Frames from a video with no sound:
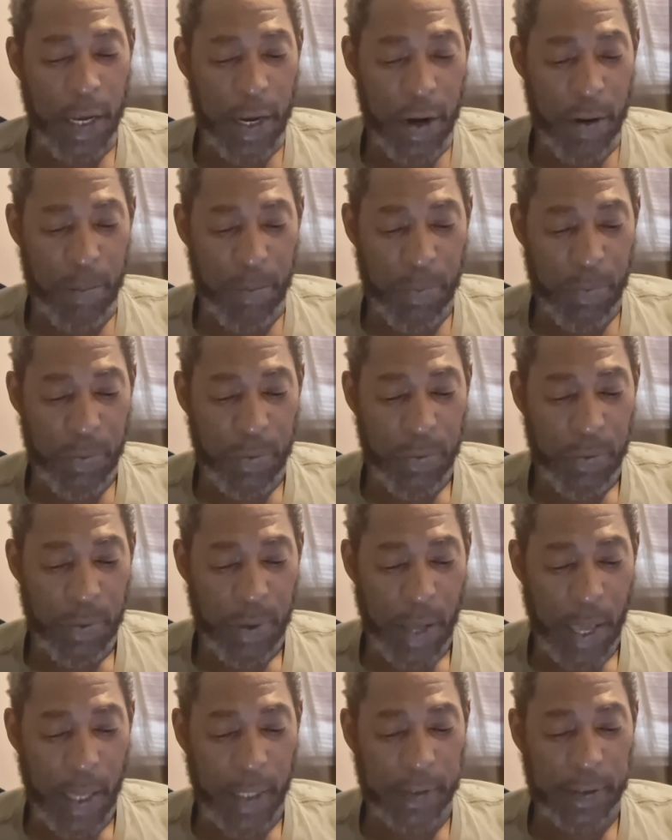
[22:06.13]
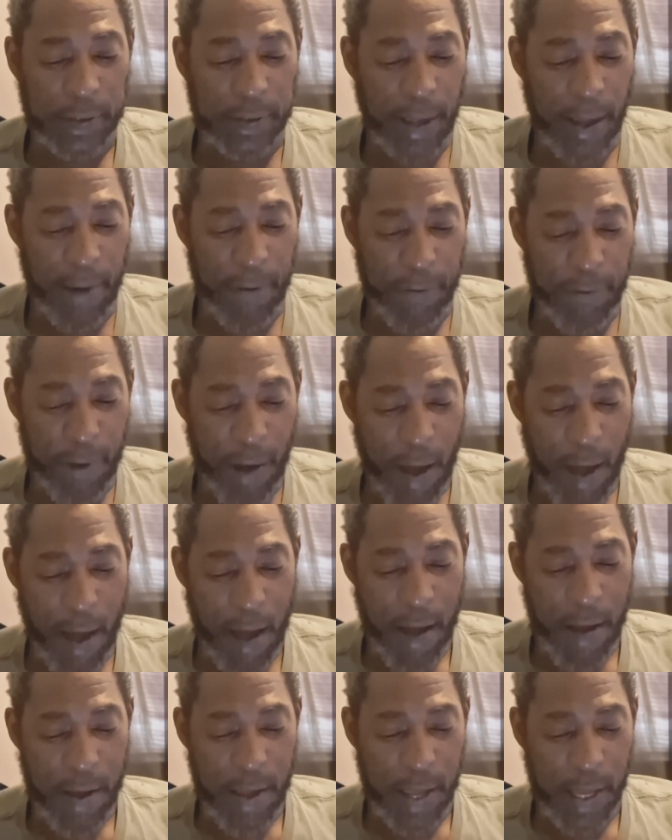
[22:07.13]
emerald, a
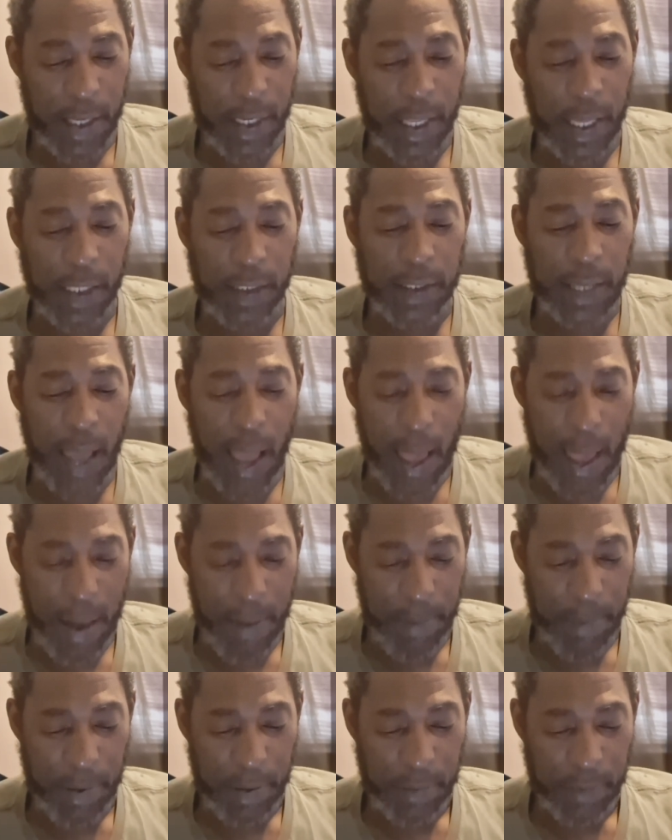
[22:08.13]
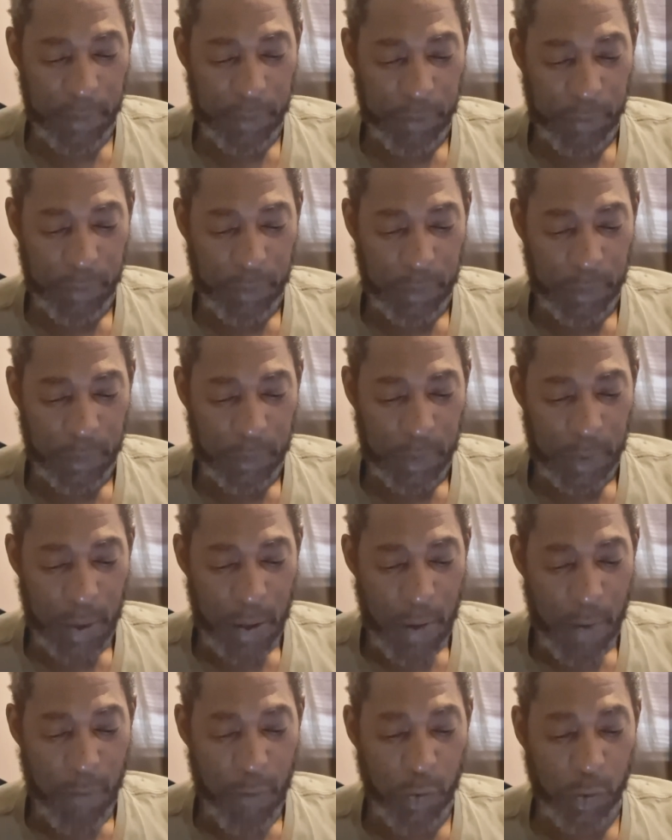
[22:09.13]
sapphire, and a diamond.
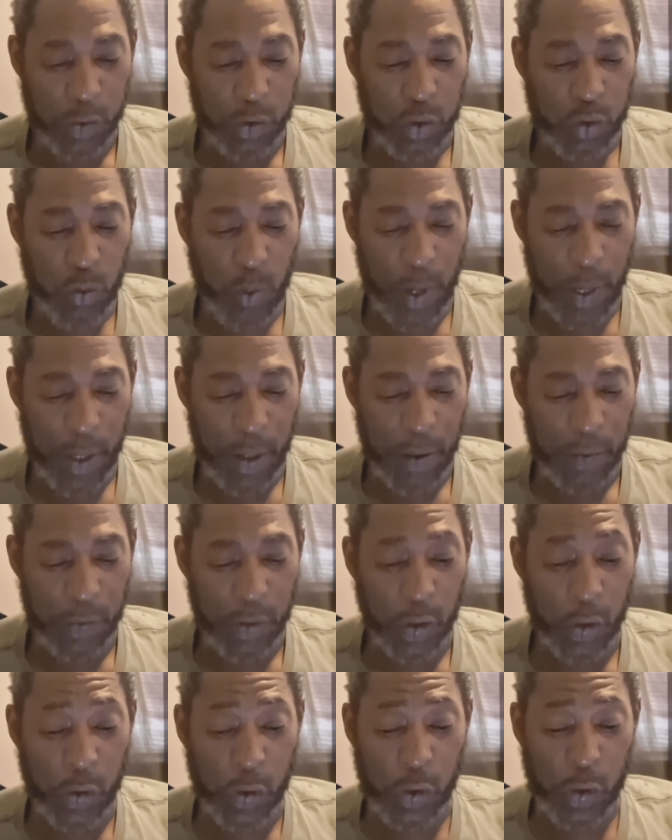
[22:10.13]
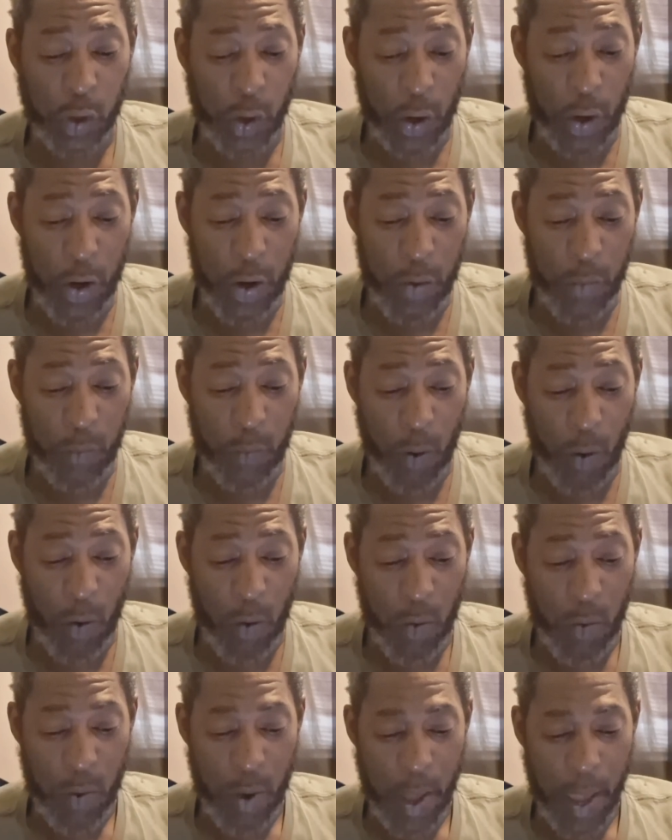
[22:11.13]
Verse 12, the third
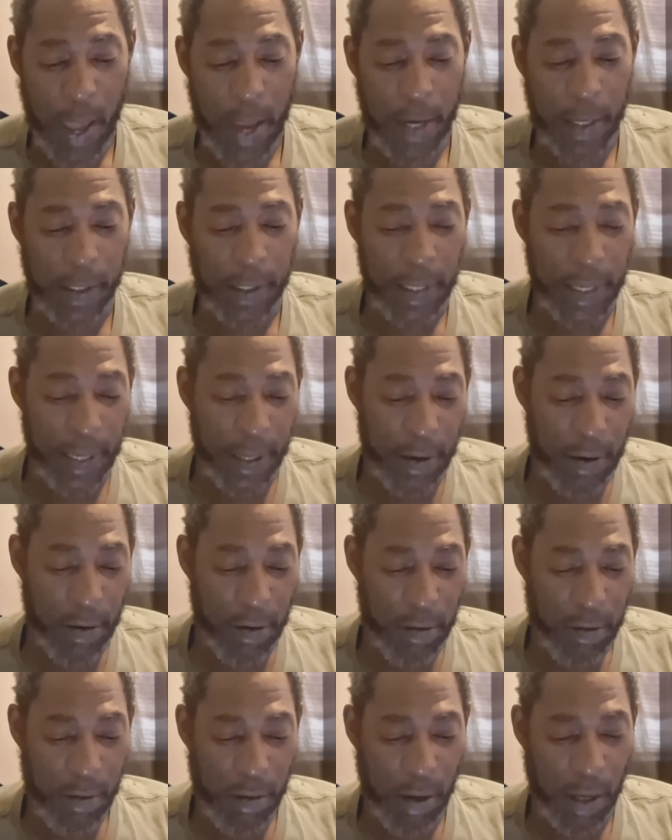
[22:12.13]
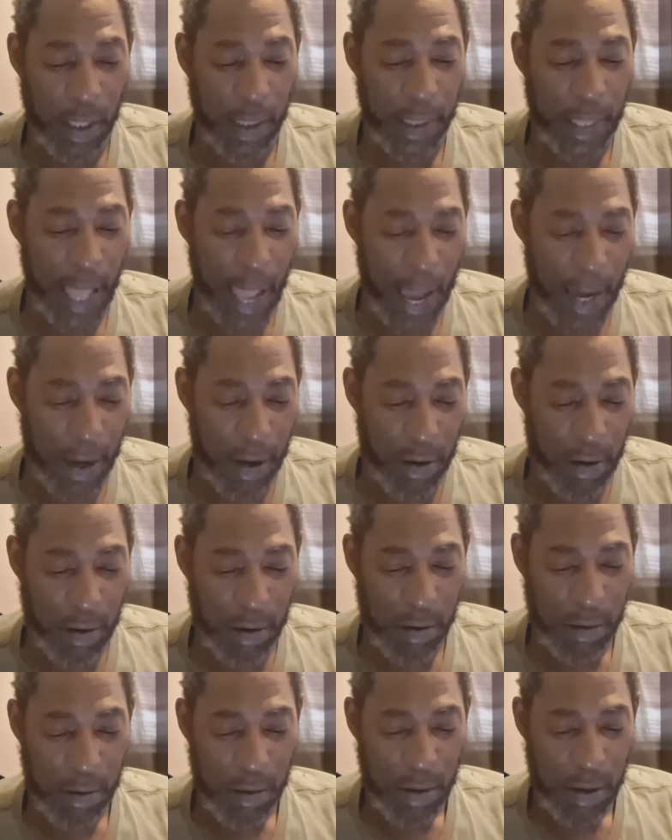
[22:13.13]
row, a
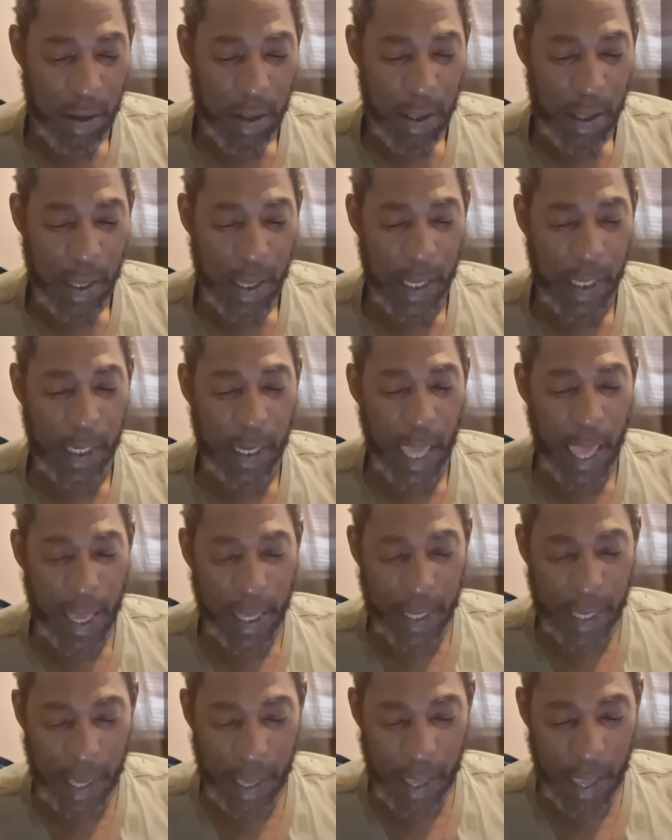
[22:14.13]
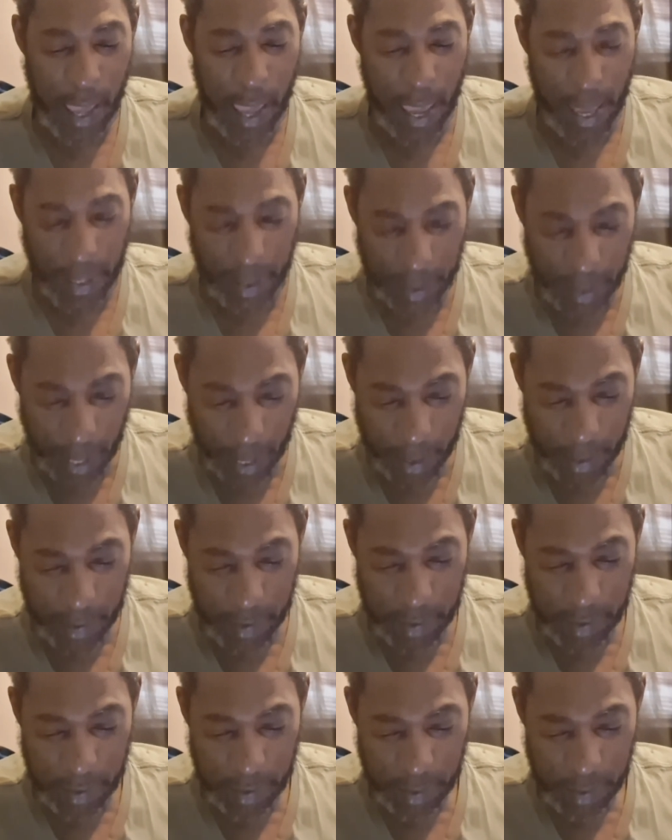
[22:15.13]
lagar, and a
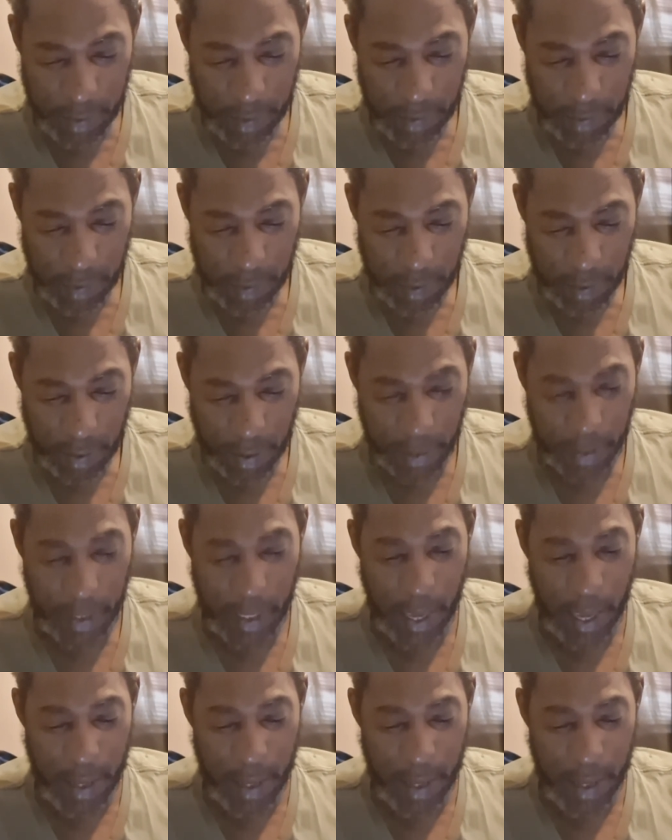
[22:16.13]
gate, and